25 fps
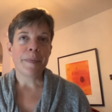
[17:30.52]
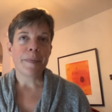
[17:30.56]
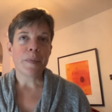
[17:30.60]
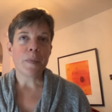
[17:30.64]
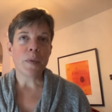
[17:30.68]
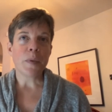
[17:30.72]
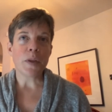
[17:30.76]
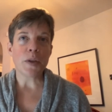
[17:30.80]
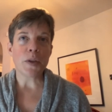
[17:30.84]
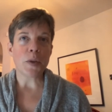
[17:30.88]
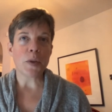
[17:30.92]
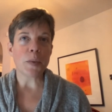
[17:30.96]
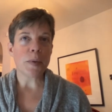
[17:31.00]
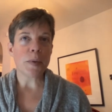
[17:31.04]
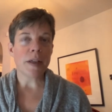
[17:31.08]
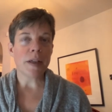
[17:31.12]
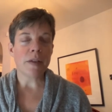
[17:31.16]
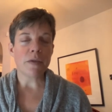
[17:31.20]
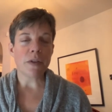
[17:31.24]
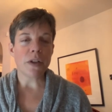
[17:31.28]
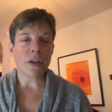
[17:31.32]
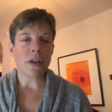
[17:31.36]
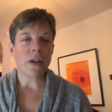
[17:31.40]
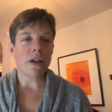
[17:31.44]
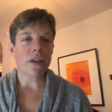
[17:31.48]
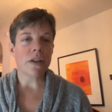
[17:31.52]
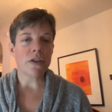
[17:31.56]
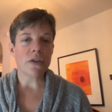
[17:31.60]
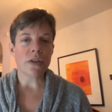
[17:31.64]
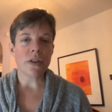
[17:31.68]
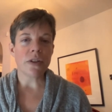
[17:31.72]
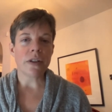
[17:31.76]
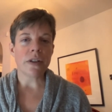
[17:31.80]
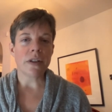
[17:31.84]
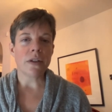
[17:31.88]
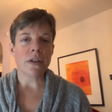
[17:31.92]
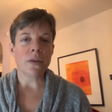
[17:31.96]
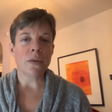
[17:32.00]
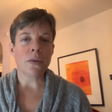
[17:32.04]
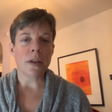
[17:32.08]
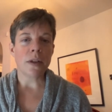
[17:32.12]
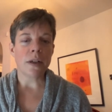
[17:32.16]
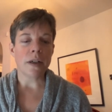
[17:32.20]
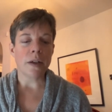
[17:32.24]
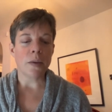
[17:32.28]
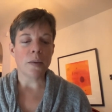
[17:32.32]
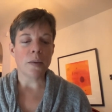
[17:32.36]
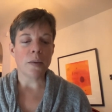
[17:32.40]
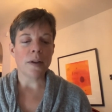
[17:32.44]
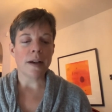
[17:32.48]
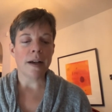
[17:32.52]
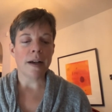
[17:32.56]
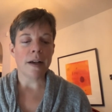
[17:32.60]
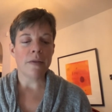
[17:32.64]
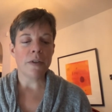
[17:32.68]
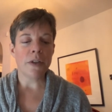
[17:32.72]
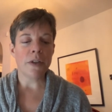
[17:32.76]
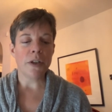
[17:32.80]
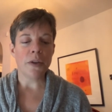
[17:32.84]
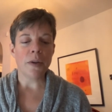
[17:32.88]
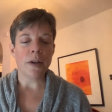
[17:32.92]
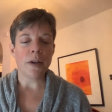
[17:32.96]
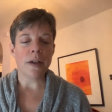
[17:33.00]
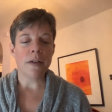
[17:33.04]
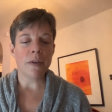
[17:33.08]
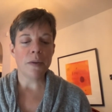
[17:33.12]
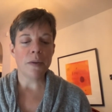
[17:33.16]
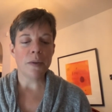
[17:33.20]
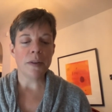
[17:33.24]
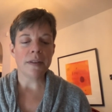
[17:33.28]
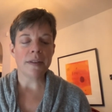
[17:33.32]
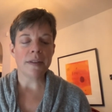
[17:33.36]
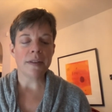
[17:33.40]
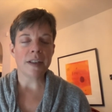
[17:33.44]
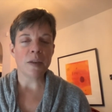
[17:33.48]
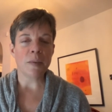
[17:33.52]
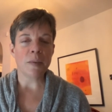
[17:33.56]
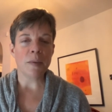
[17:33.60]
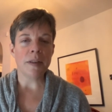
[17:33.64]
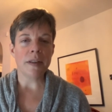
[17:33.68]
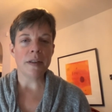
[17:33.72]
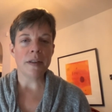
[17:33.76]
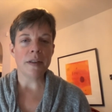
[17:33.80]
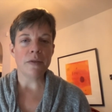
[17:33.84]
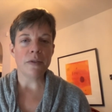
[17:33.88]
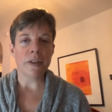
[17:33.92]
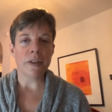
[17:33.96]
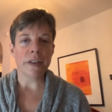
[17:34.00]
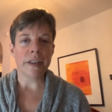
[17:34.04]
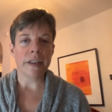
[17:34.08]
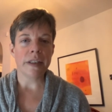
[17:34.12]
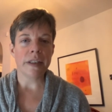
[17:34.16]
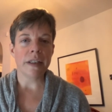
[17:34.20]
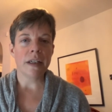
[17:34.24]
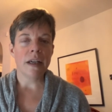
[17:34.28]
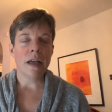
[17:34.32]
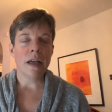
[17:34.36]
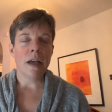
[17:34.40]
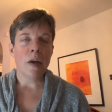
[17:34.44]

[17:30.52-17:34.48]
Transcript: whether they're playing for Contra or what have you, everyone's going to be different.